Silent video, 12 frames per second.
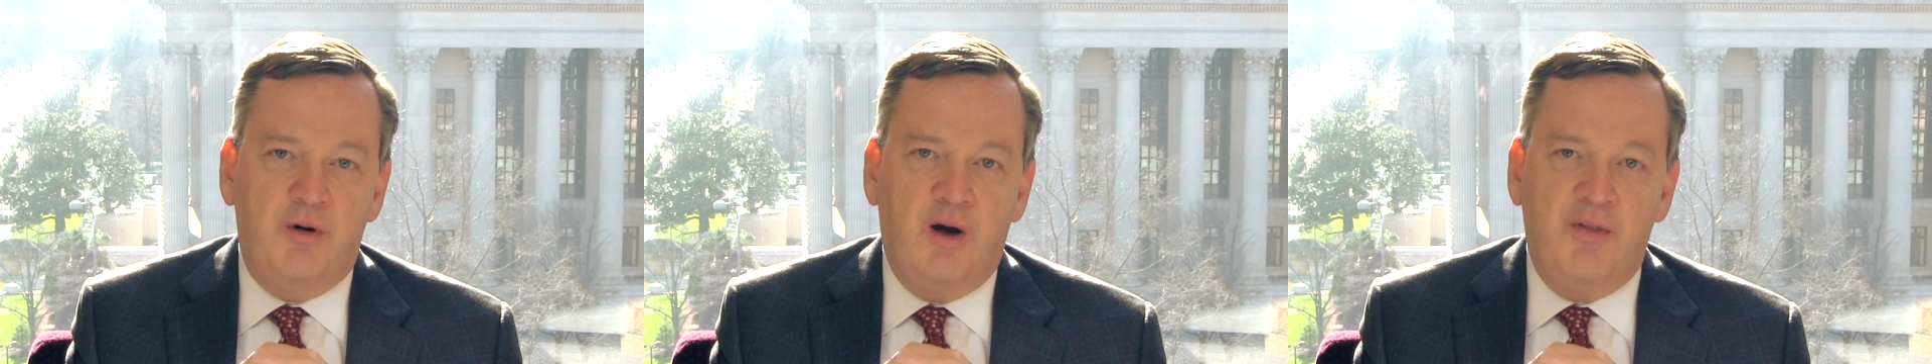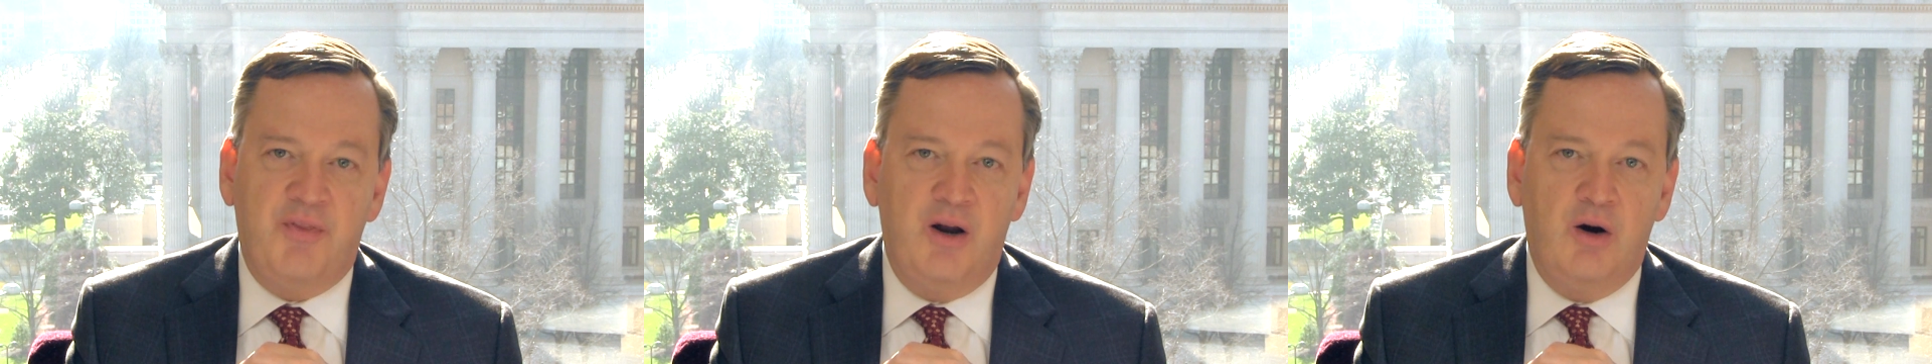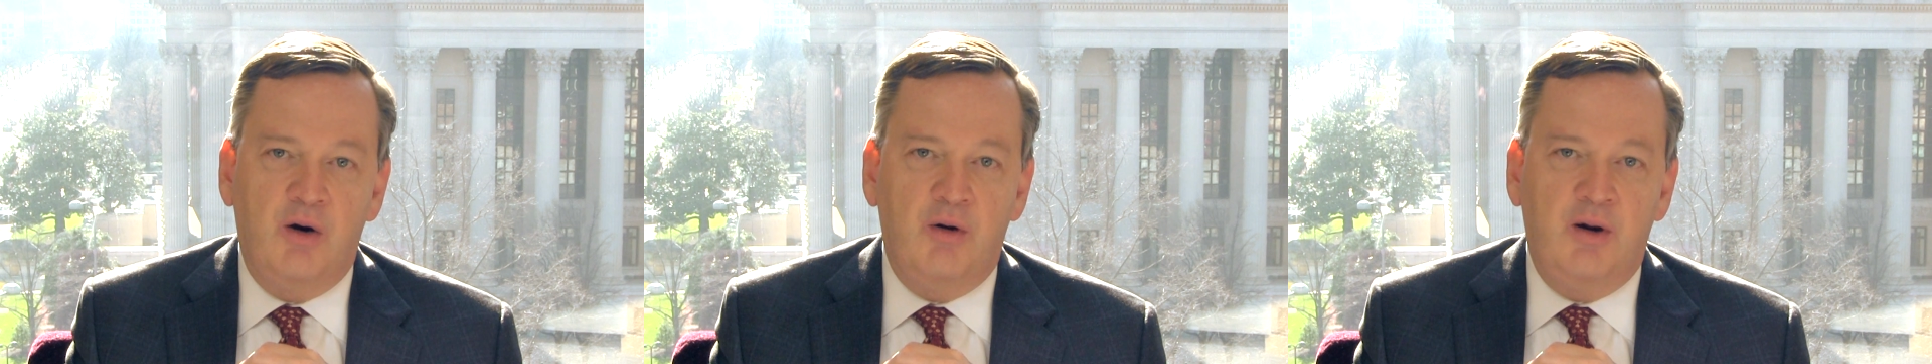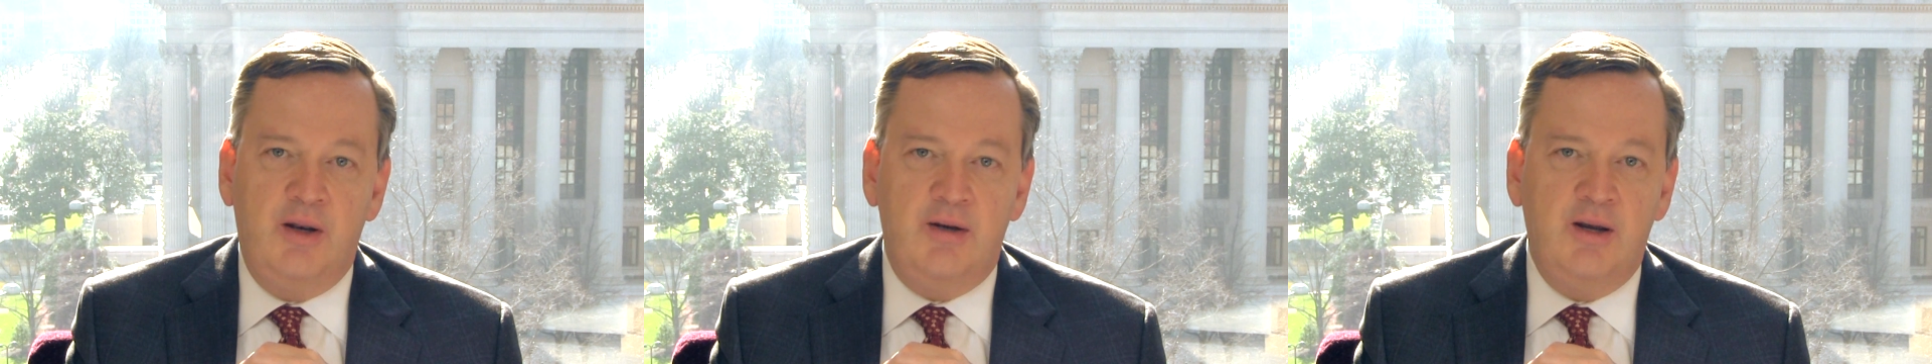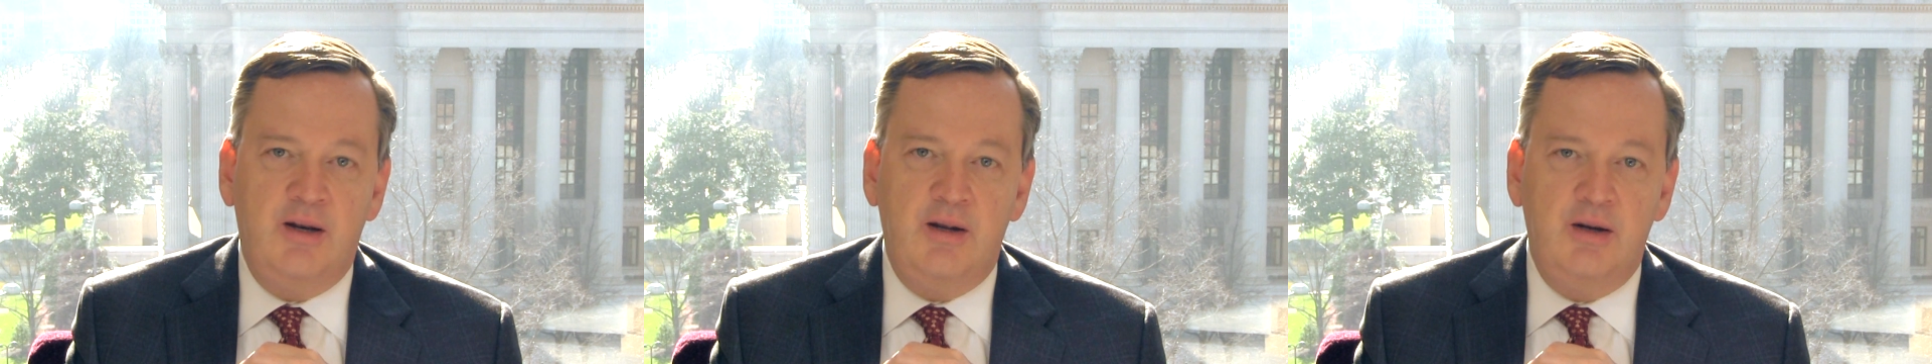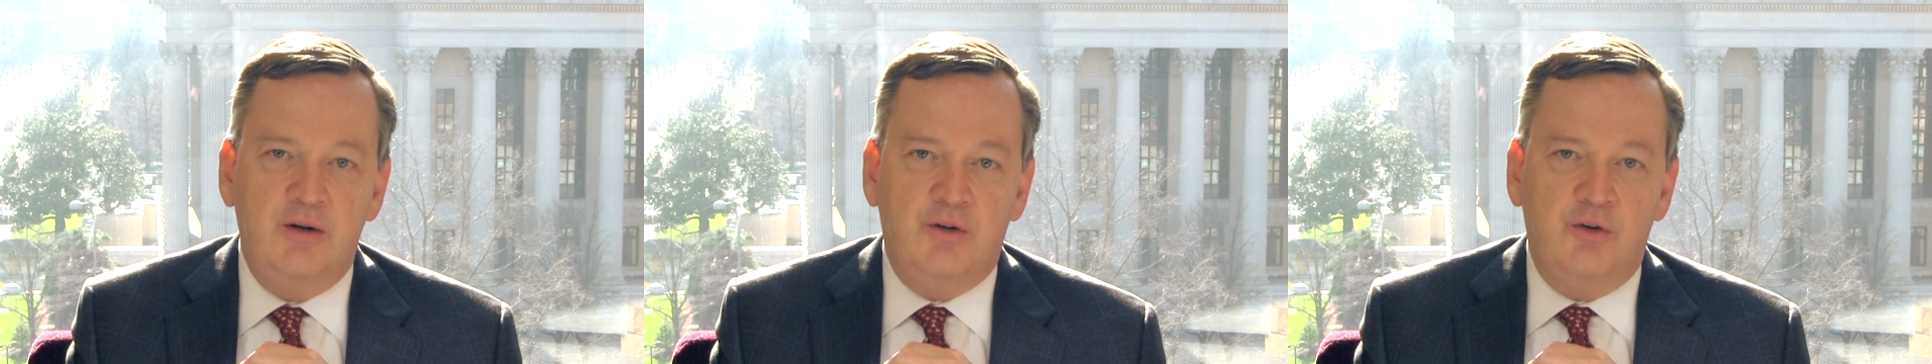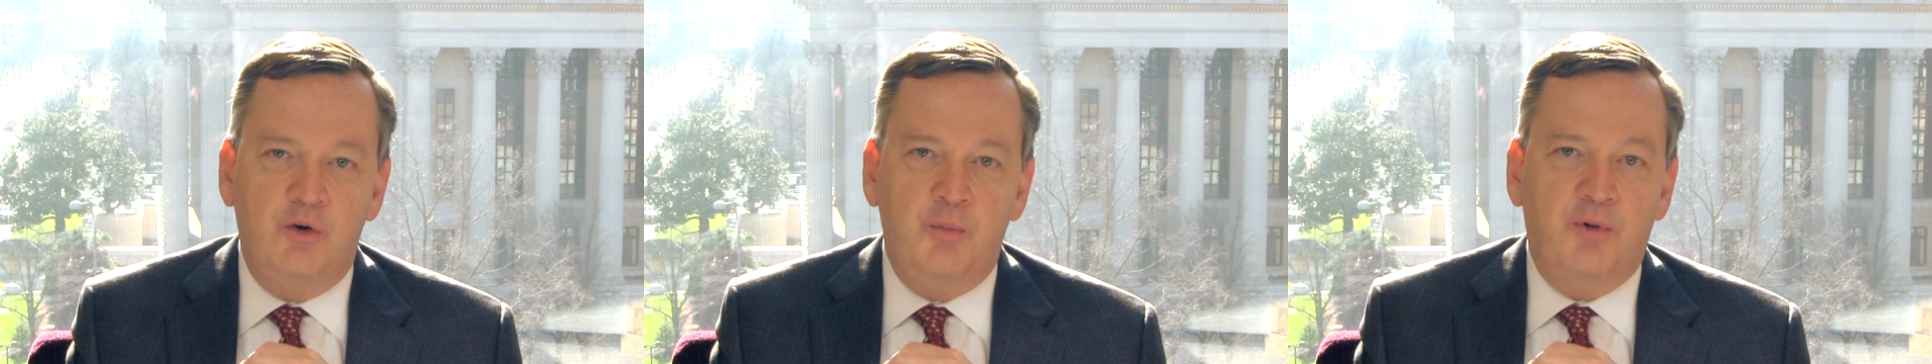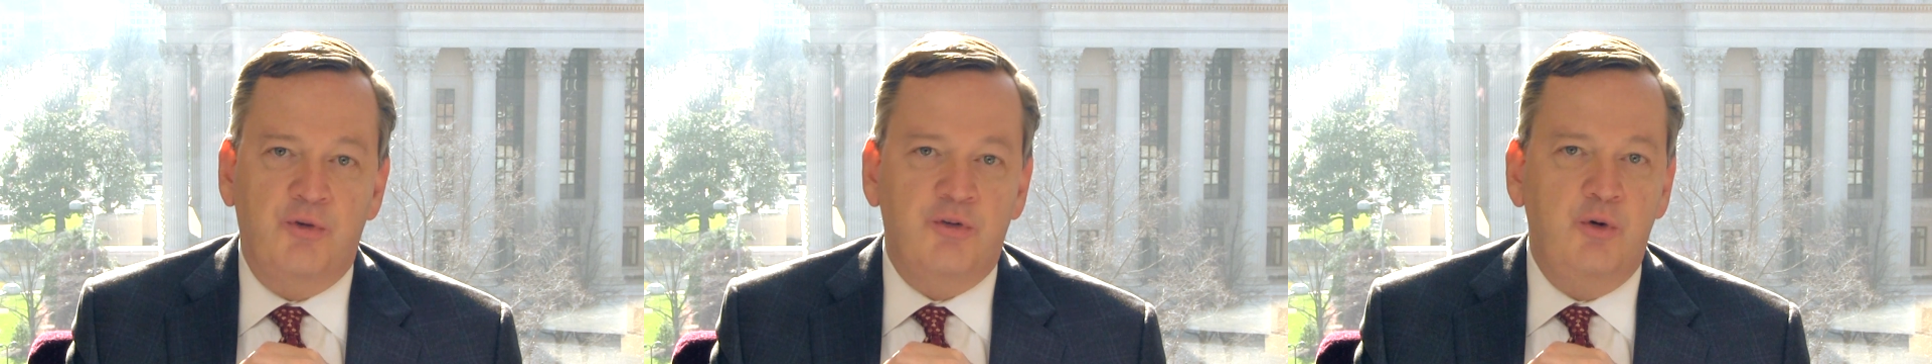or not they are intending to
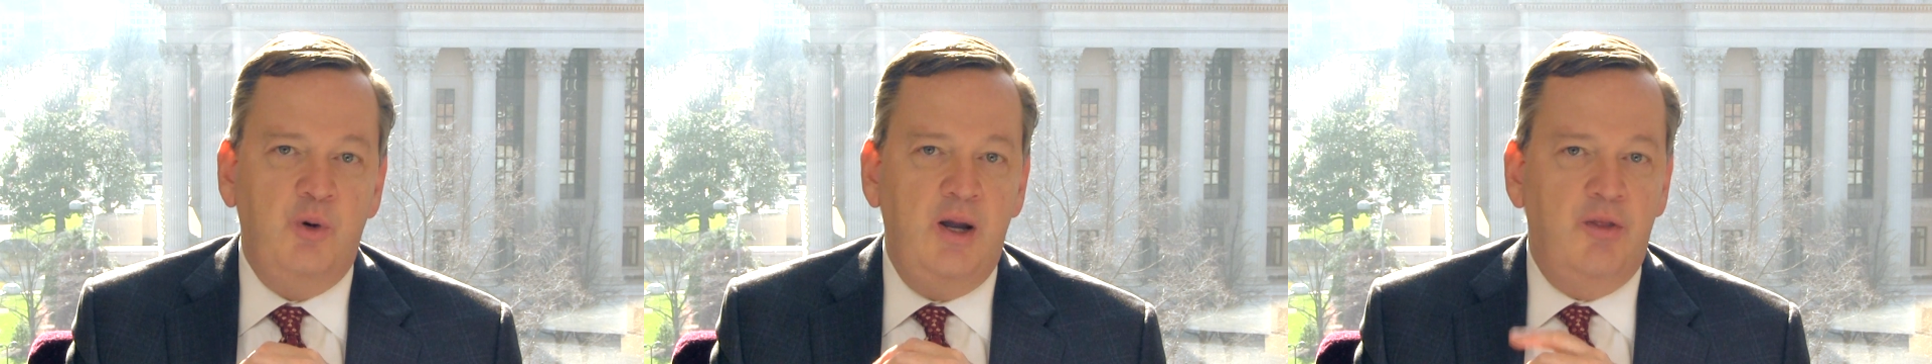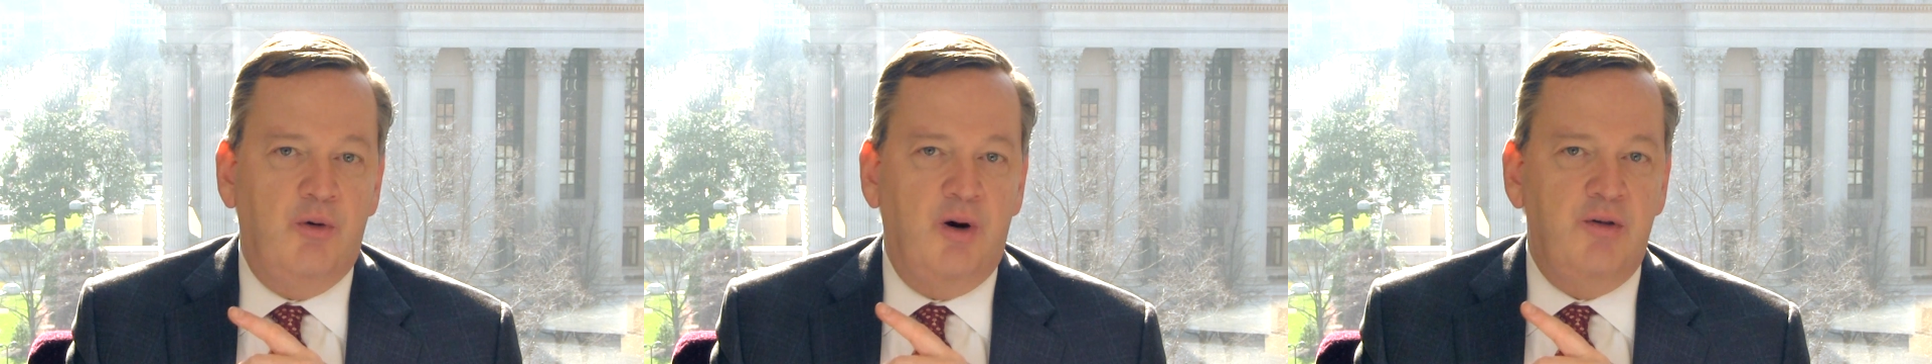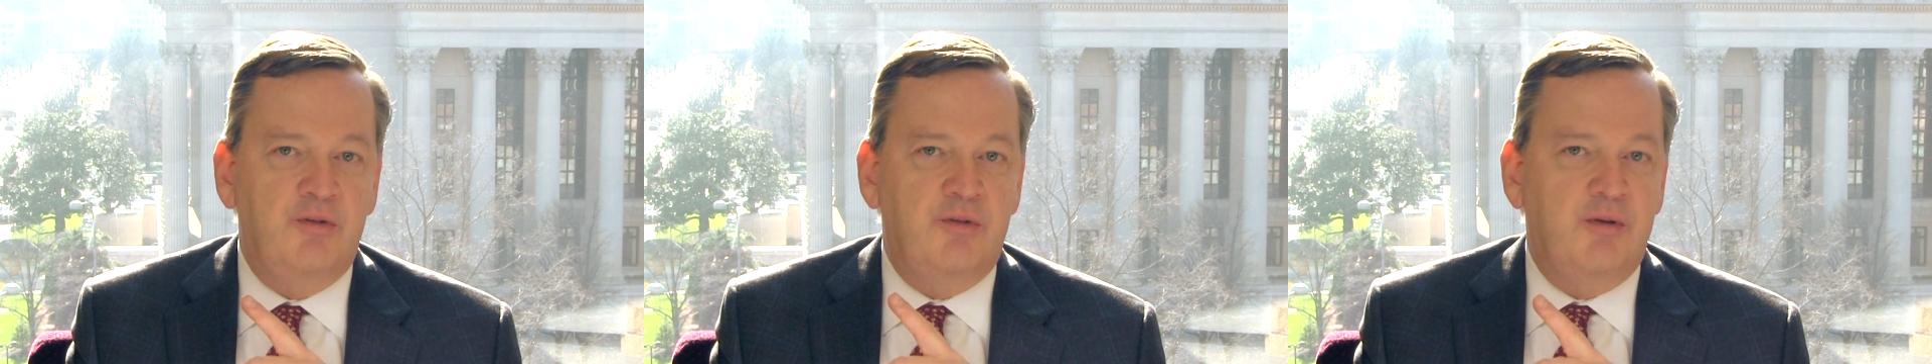pursue either a